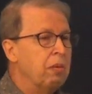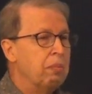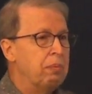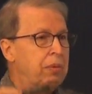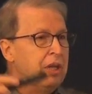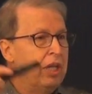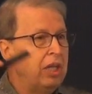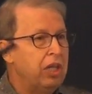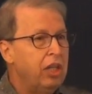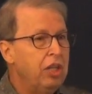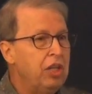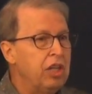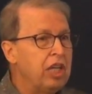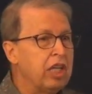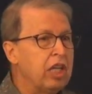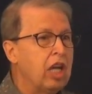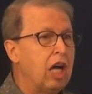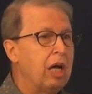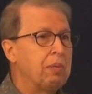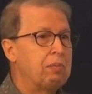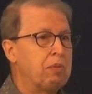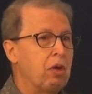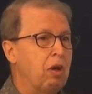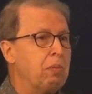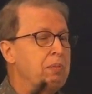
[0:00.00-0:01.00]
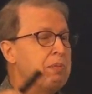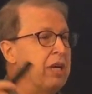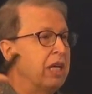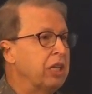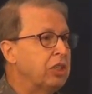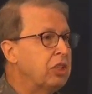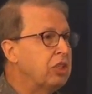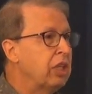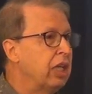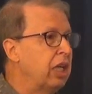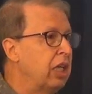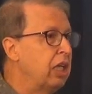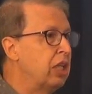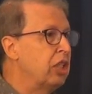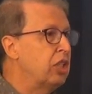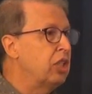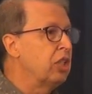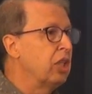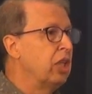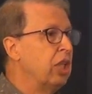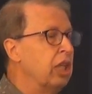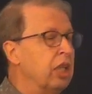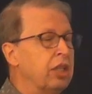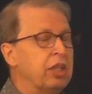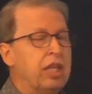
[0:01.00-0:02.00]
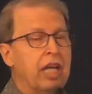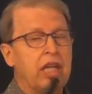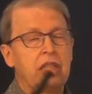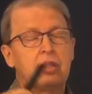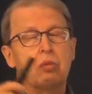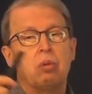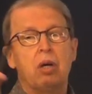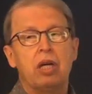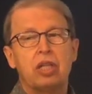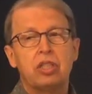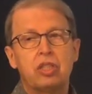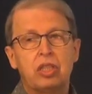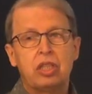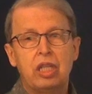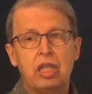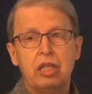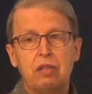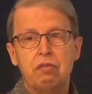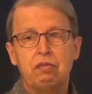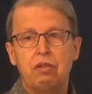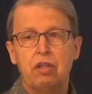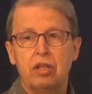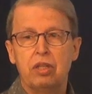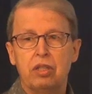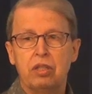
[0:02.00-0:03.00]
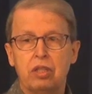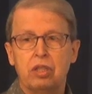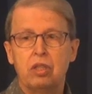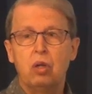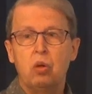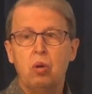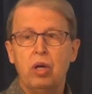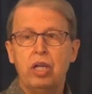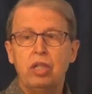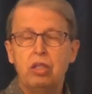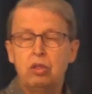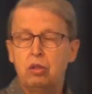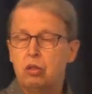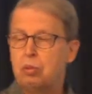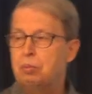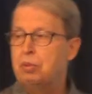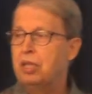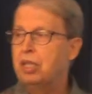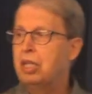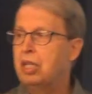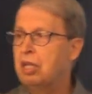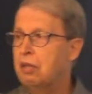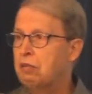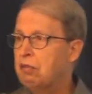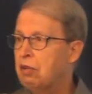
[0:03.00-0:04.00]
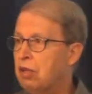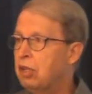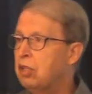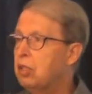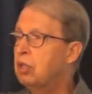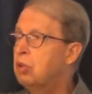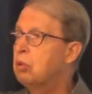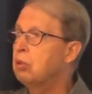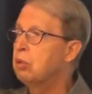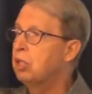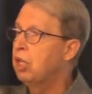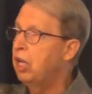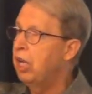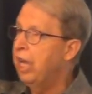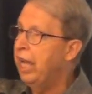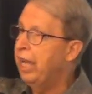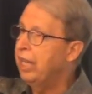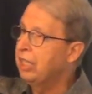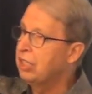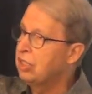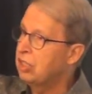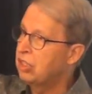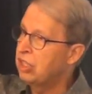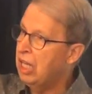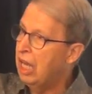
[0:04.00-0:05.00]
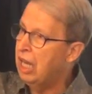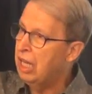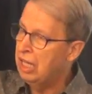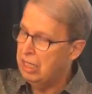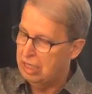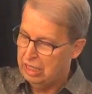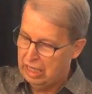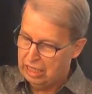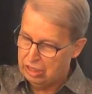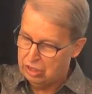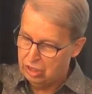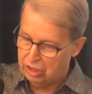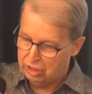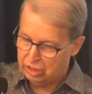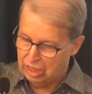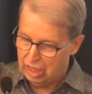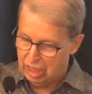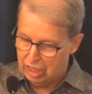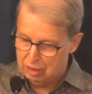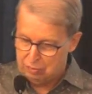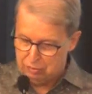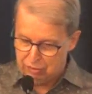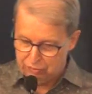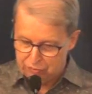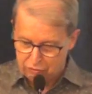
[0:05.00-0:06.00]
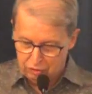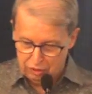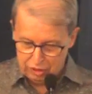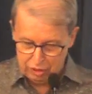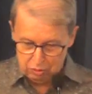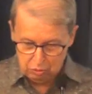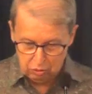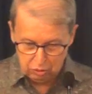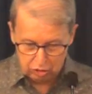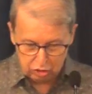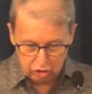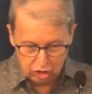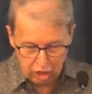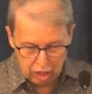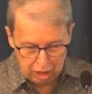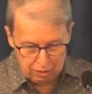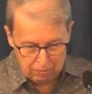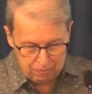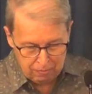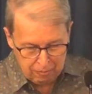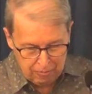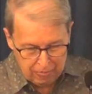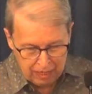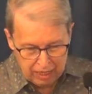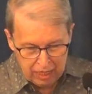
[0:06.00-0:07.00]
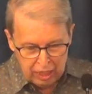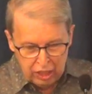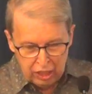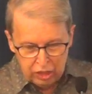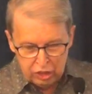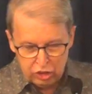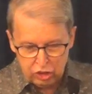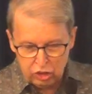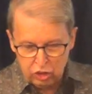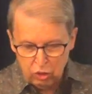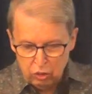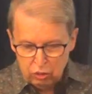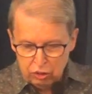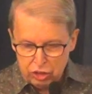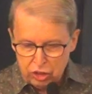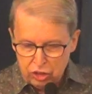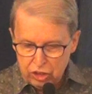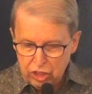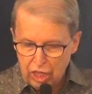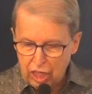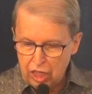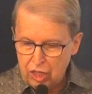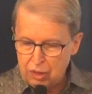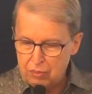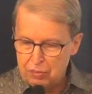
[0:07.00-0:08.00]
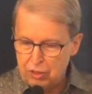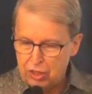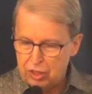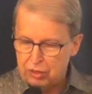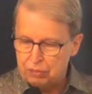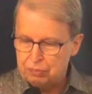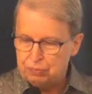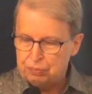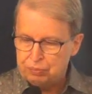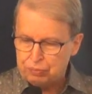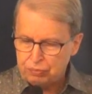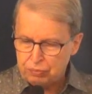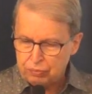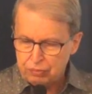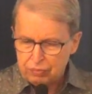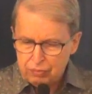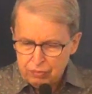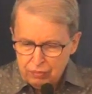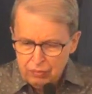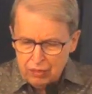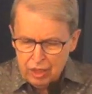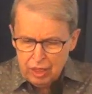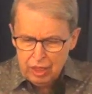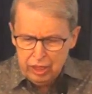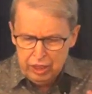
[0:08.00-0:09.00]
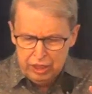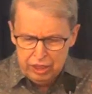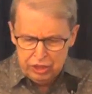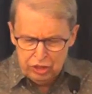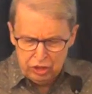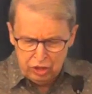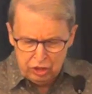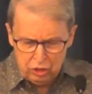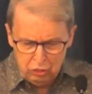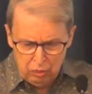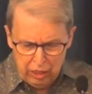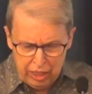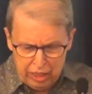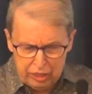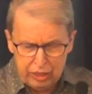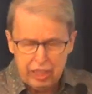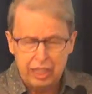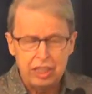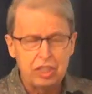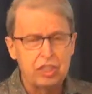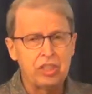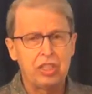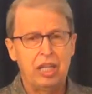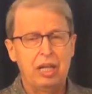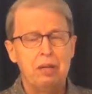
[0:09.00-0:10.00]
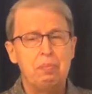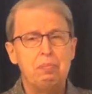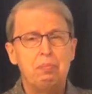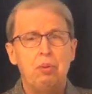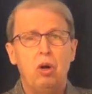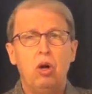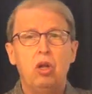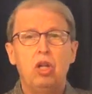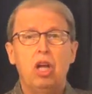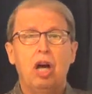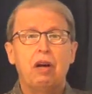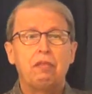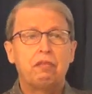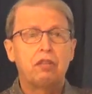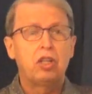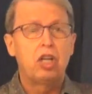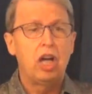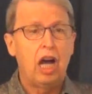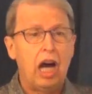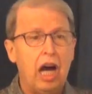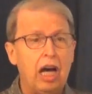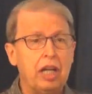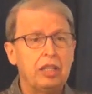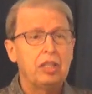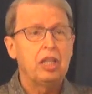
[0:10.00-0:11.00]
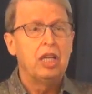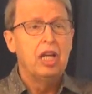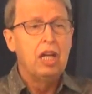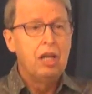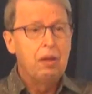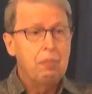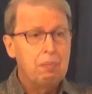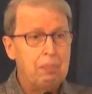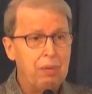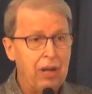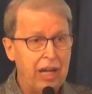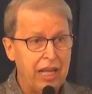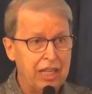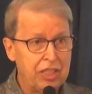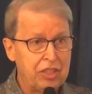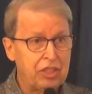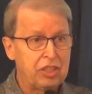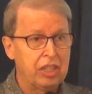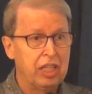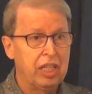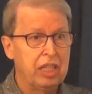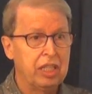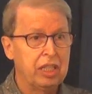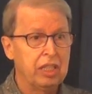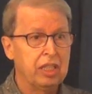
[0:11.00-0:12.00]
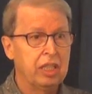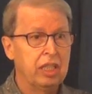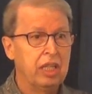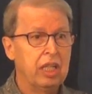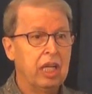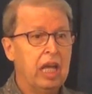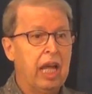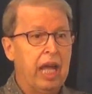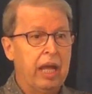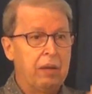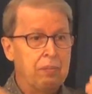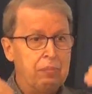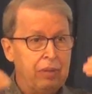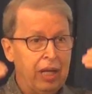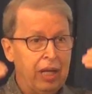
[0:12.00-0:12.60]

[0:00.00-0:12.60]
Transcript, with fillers: building up a message that was given, going to be given to the exile at the time before they would come. So Solomon is a great example of God blessing and